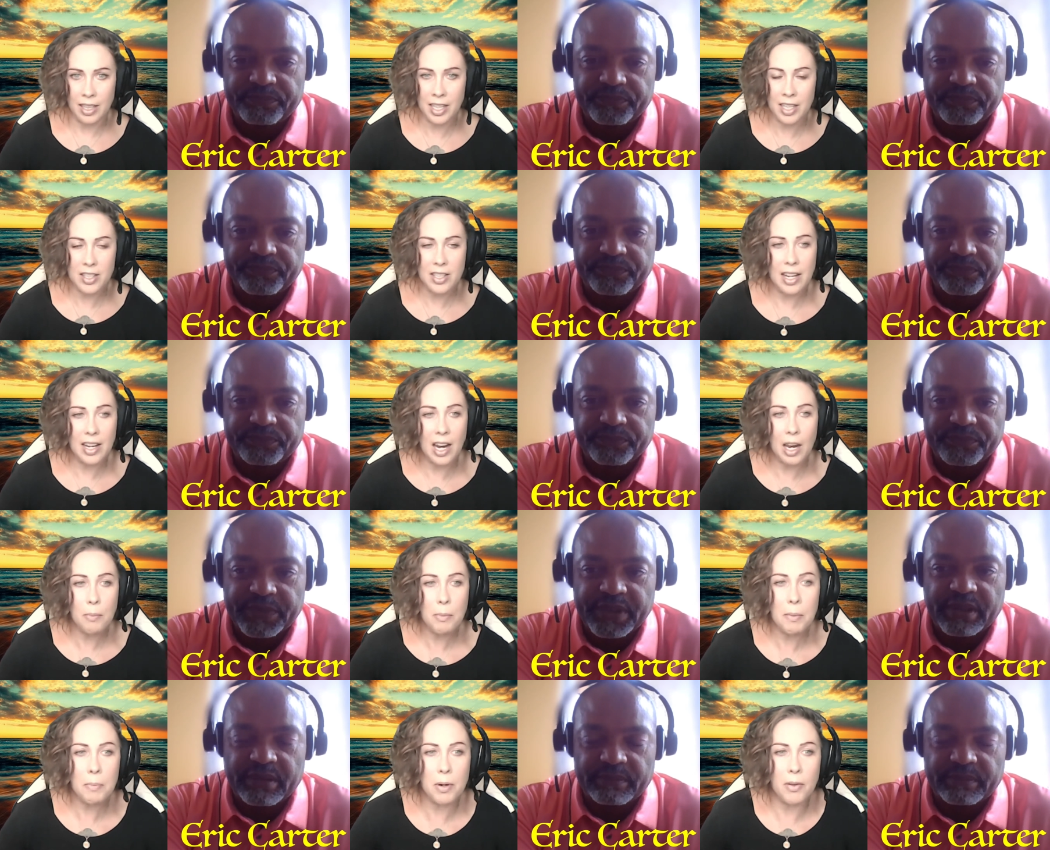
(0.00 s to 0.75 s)
Speaker 1: And it,
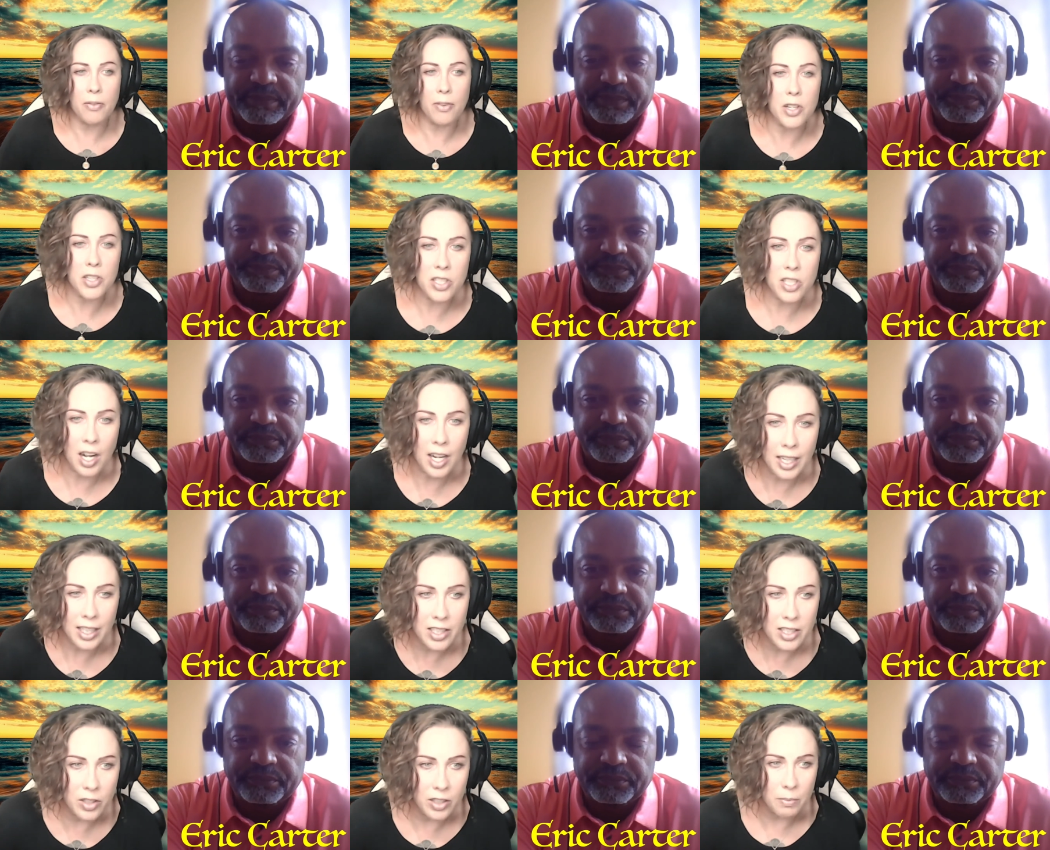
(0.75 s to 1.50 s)
and I remember first
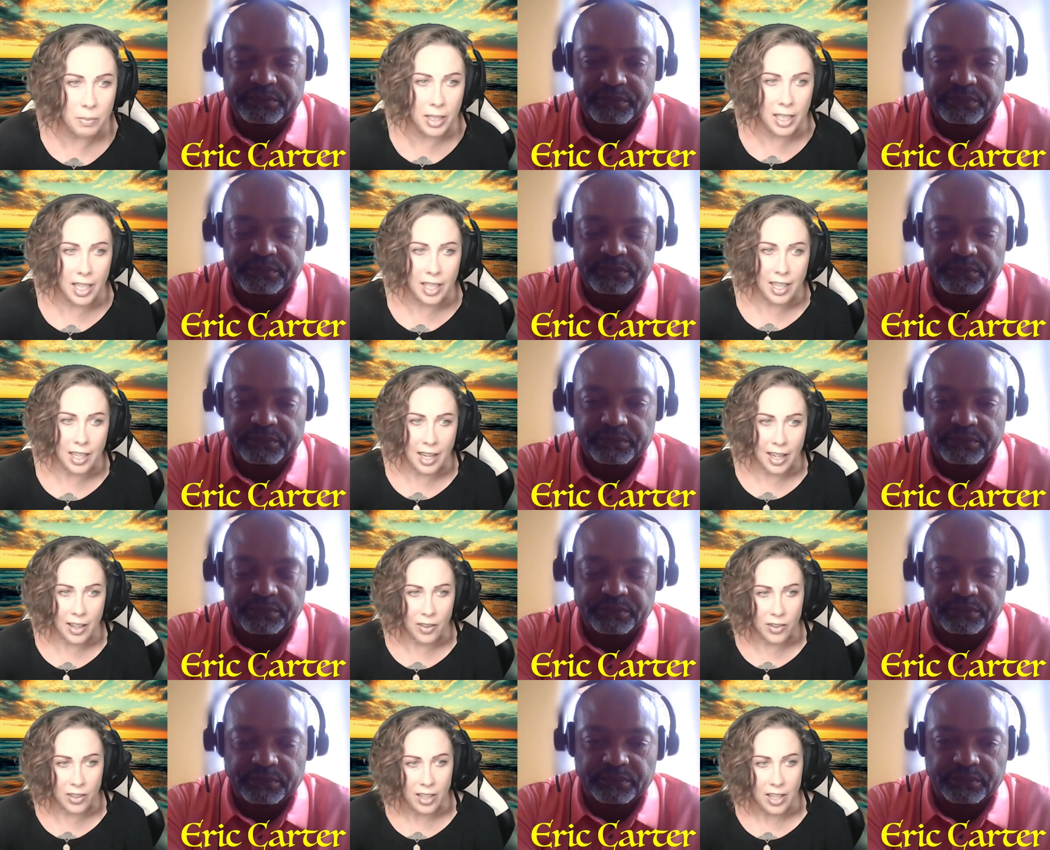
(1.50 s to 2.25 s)
talking to you in the
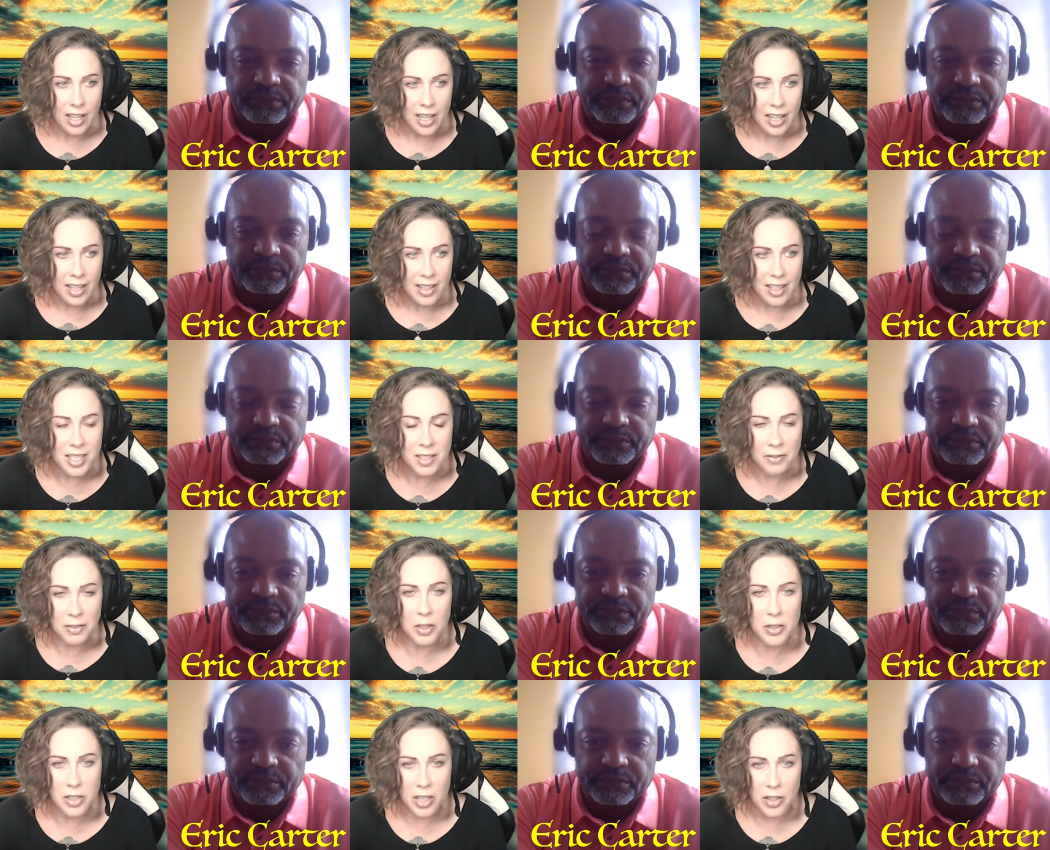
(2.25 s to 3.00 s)
beginning. I go,
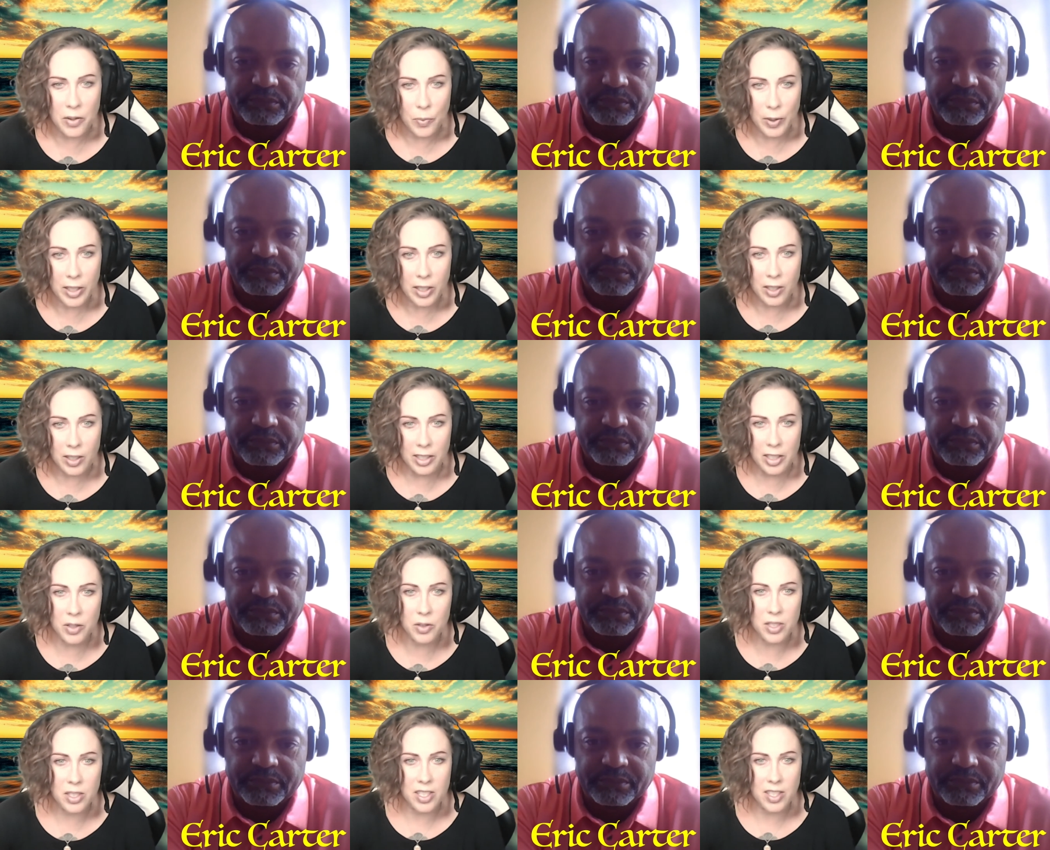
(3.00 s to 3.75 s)
this feels unreal,
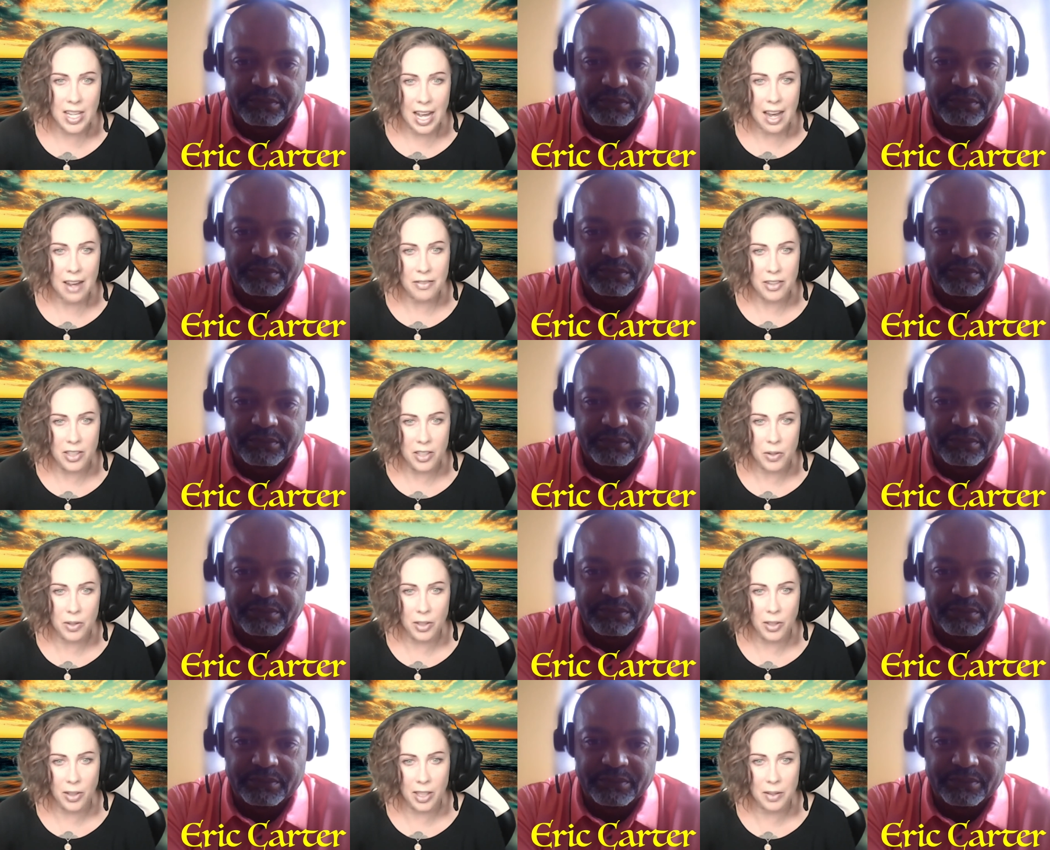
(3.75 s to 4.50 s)
and you just laughed
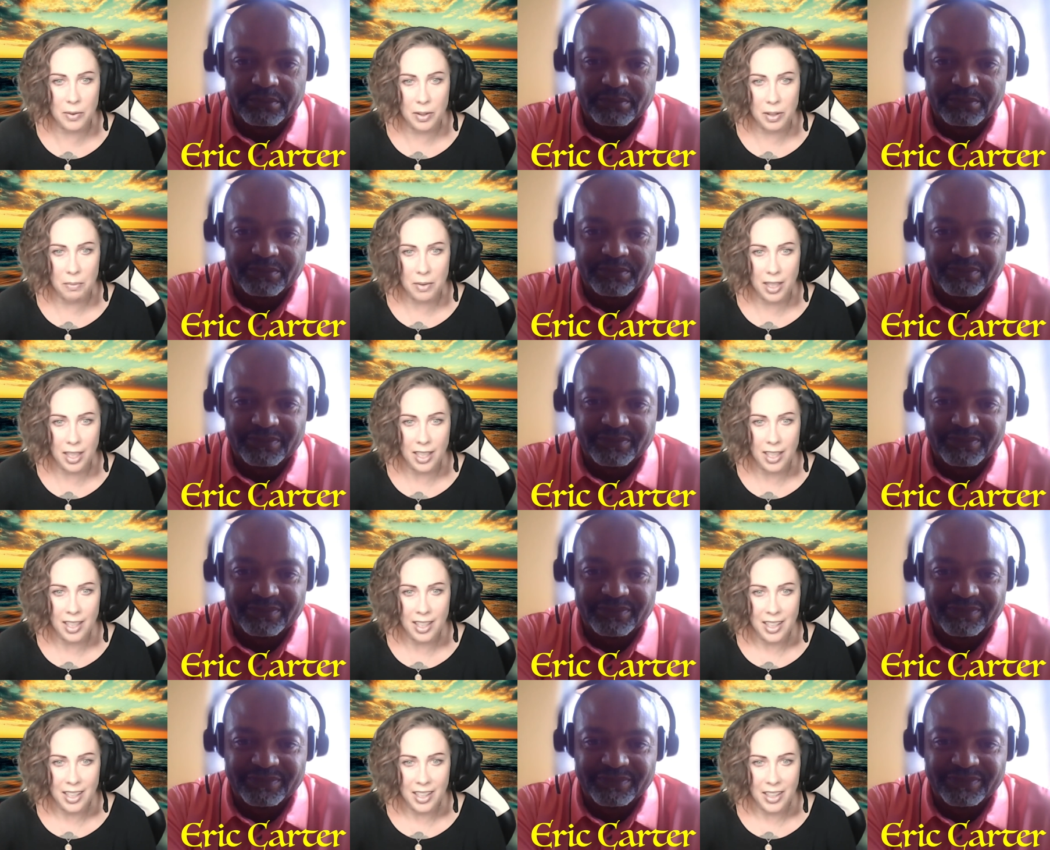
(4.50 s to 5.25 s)
and you agreed with
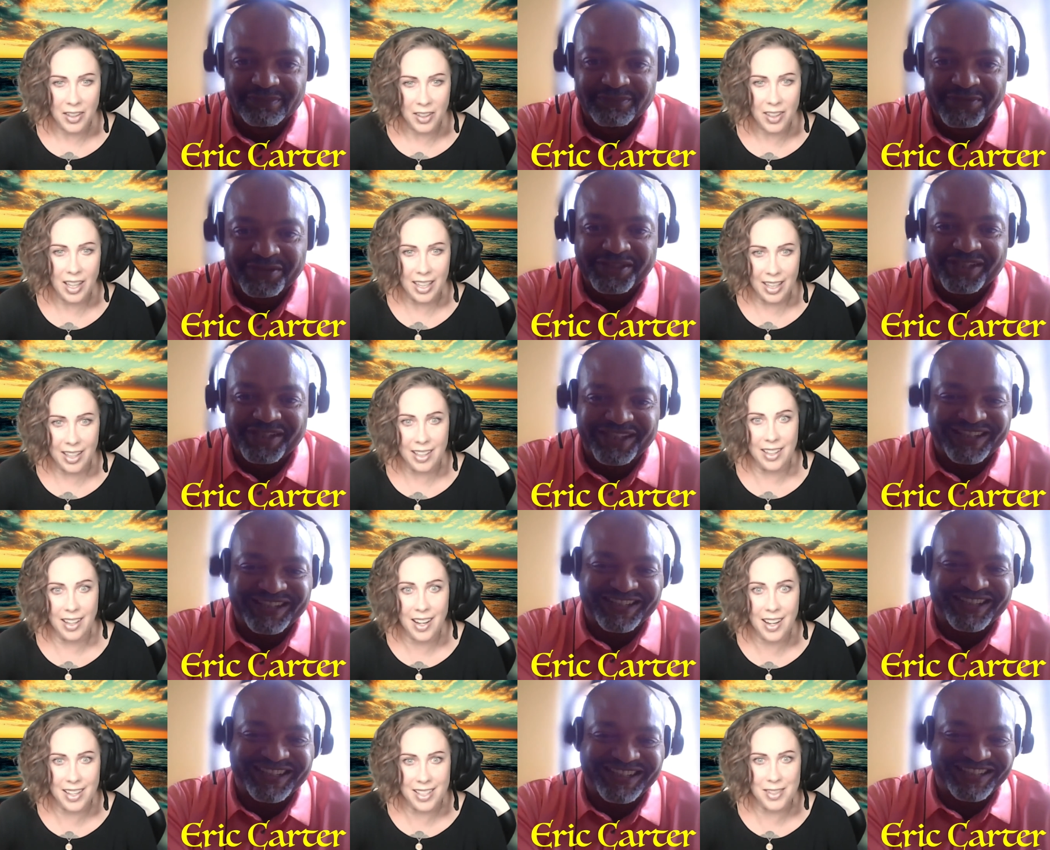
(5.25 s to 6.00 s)
me. You're like,
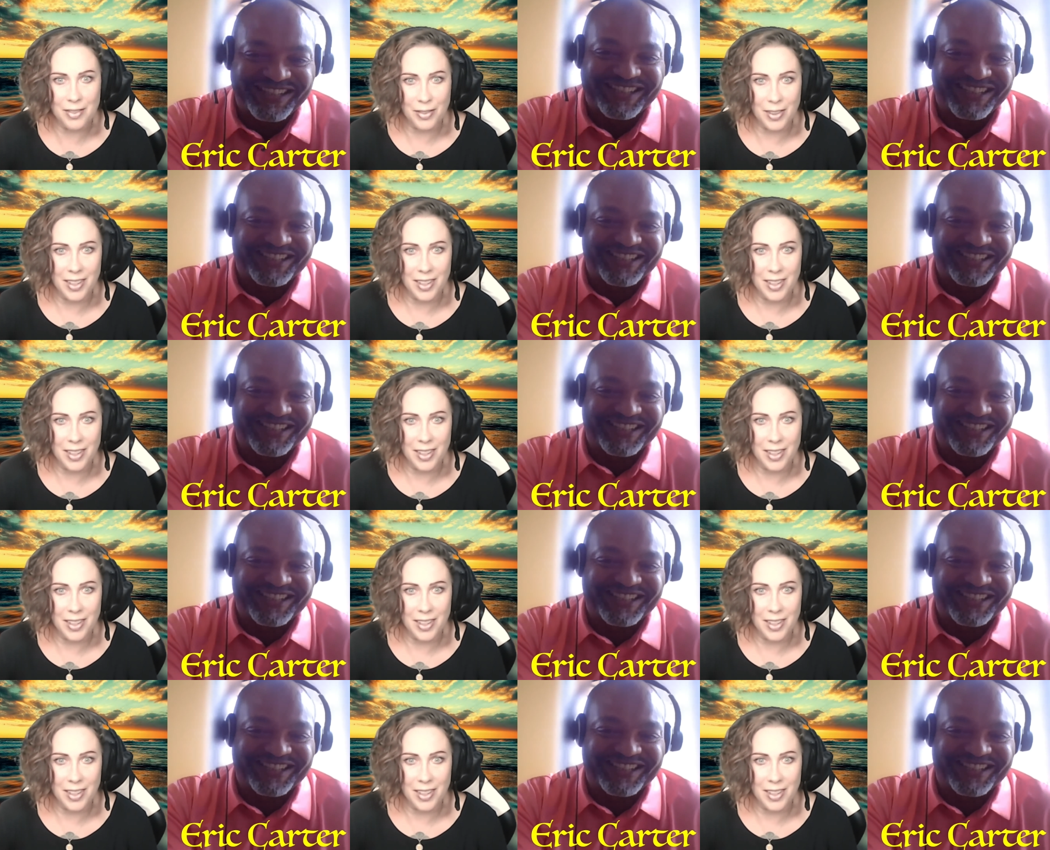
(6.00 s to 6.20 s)
it does